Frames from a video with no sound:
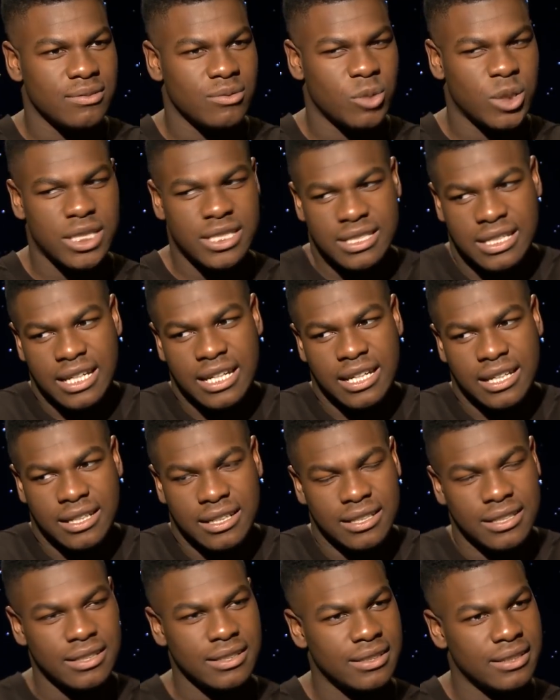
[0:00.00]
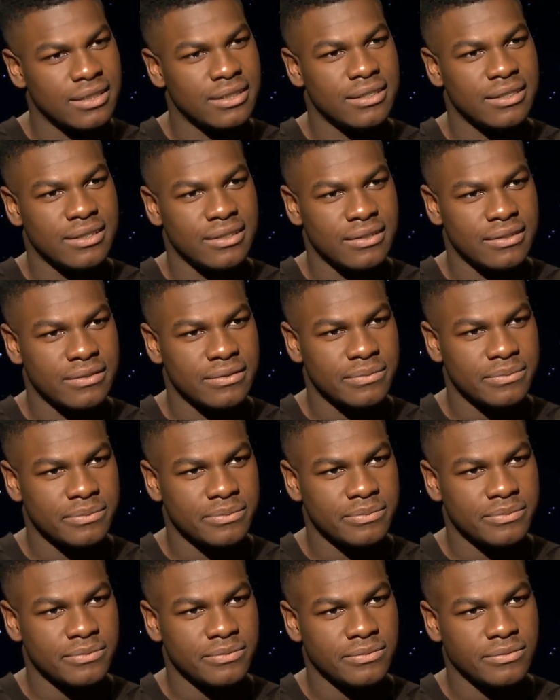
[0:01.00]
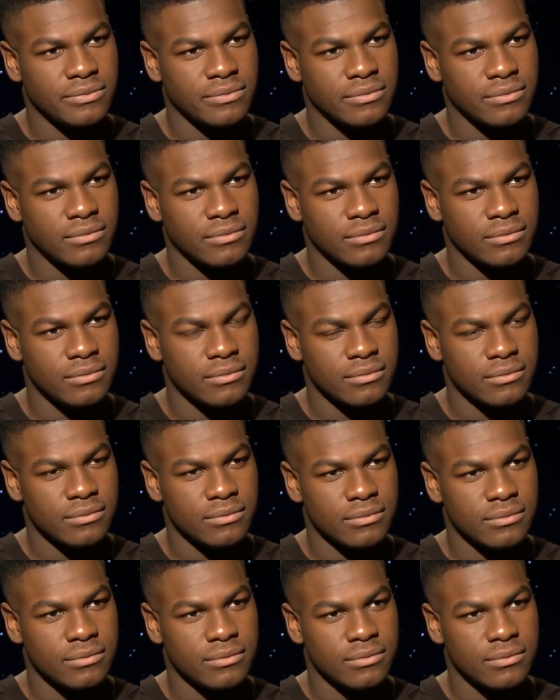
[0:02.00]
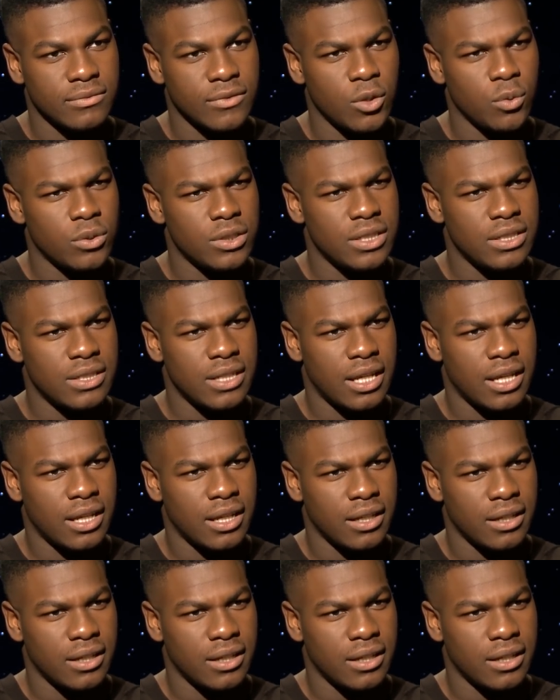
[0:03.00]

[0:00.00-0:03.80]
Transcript: want to say. I said a really thin line as well, by the way. You, what did you say?